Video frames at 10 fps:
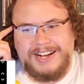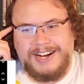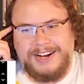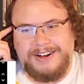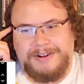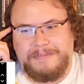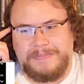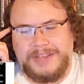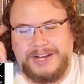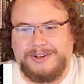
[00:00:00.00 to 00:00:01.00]

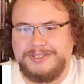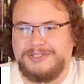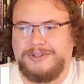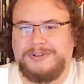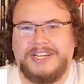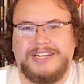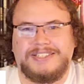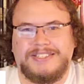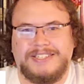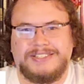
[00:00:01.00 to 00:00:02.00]
Um, and also
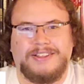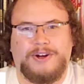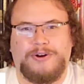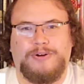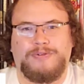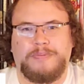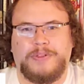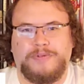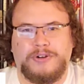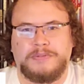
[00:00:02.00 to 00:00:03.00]
it's it's the girl from
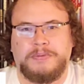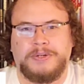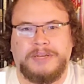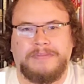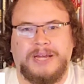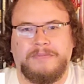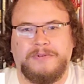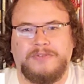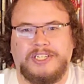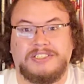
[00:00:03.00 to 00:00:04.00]
the first boogeyman
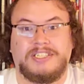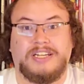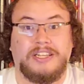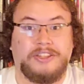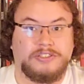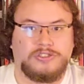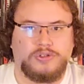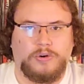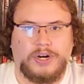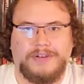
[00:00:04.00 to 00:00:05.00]
movie is telling the
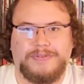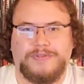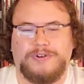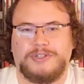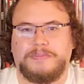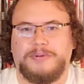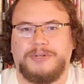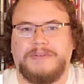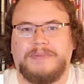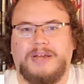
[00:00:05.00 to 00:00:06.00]
story of the first
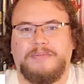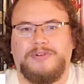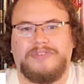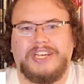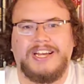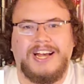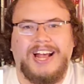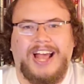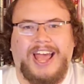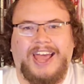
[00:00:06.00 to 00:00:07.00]
boogeyman movie,
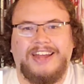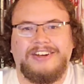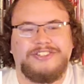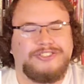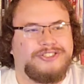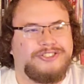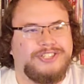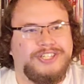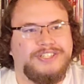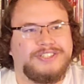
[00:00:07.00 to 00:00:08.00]
and
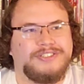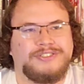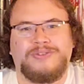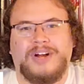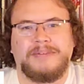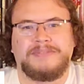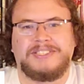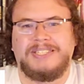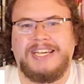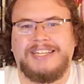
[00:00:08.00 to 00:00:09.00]
she describes
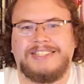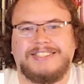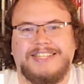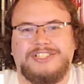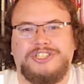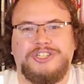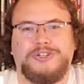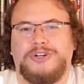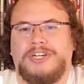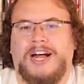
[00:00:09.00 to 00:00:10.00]
scenes that she
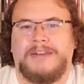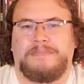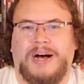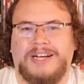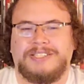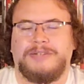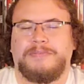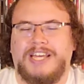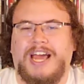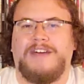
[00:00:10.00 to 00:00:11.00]
could not
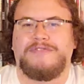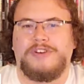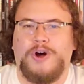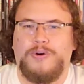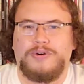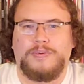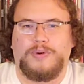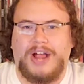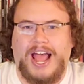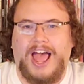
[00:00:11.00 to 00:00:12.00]
possibly have known
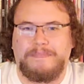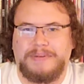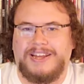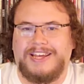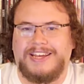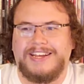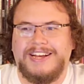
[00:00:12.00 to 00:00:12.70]
were happening.